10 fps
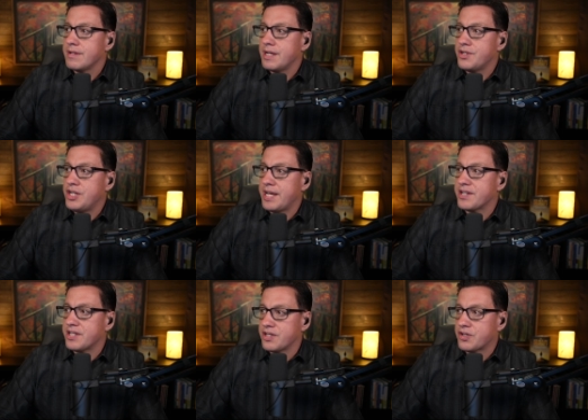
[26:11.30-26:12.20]
And she had a
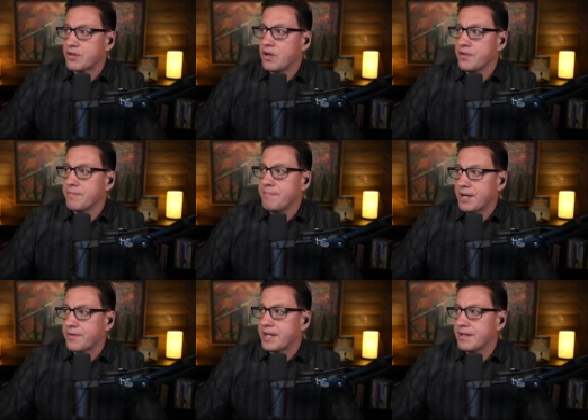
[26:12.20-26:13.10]
sister called
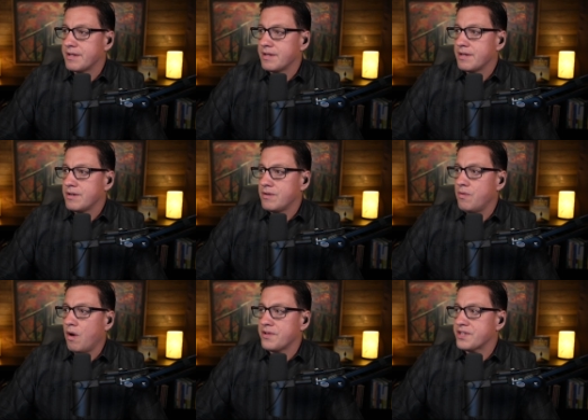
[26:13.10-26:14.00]
Mary, who
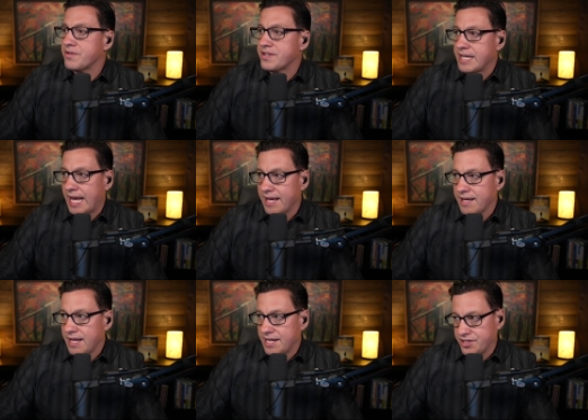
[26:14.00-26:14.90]
also sat
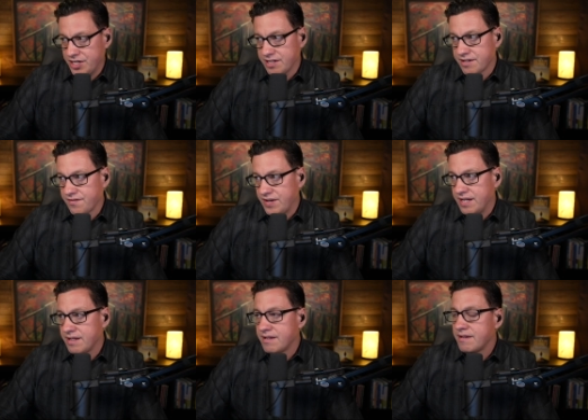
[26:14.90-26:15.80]
at Jesus'
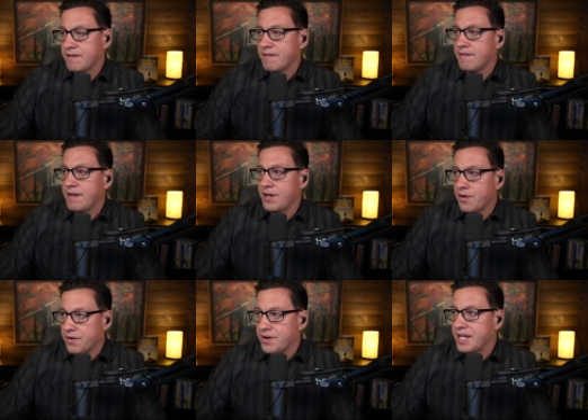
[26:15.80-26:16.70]
feet and
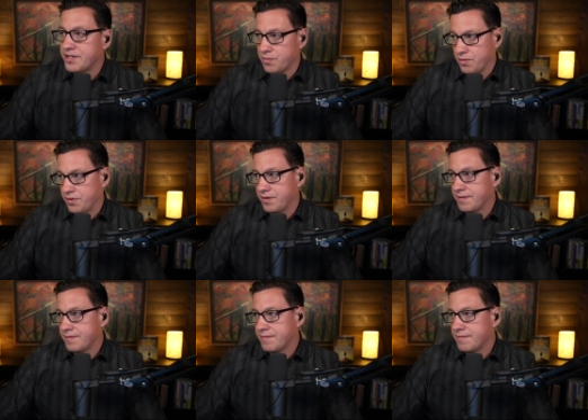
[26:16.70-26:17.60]
heard his word.
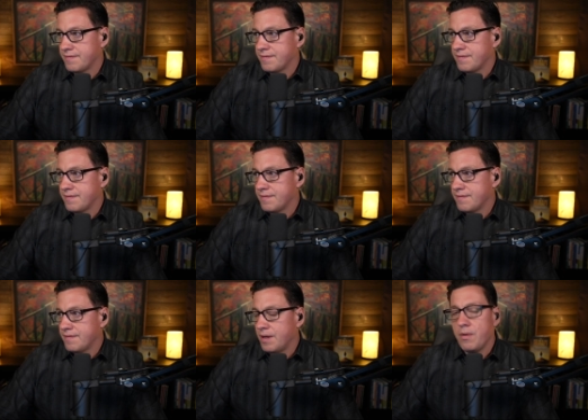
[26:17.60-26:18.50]

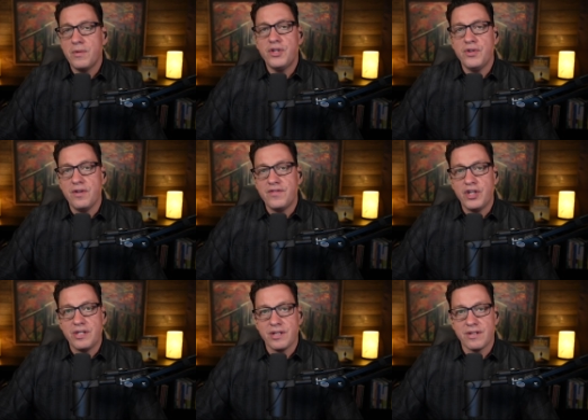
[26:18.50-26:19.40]
Now, what would you do if
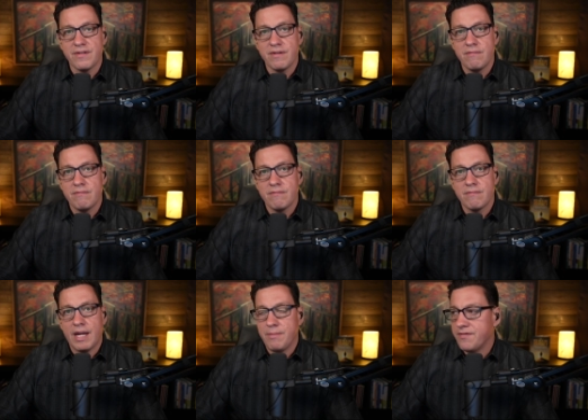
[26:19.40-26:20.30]
Jesus
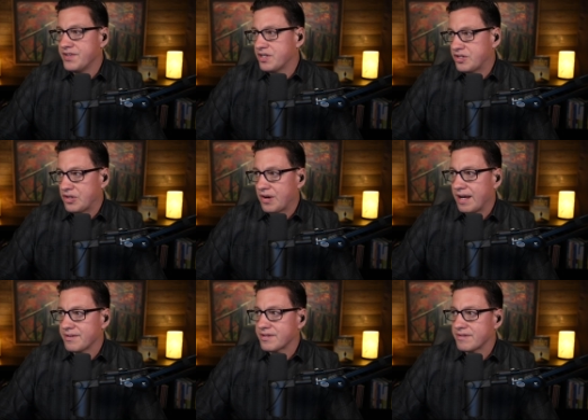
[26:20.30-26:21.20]
came to visit to your
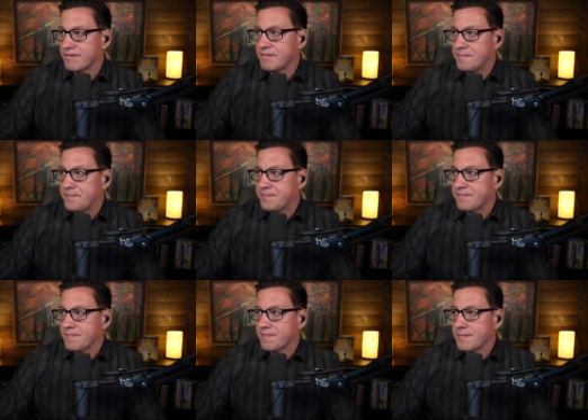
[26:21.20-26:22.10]
house?
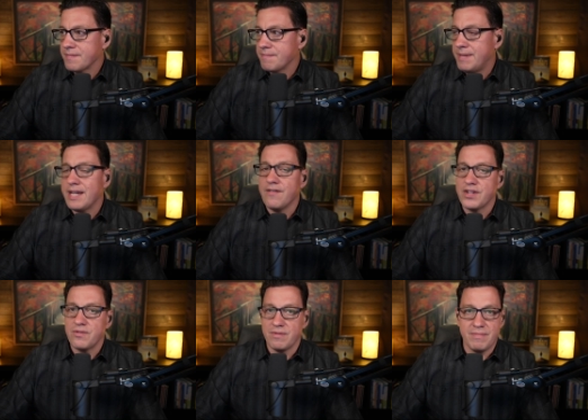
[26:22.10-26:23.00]
Many of
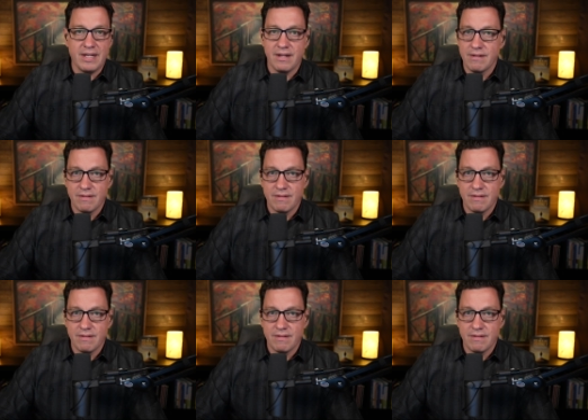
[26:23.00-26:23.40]
us would be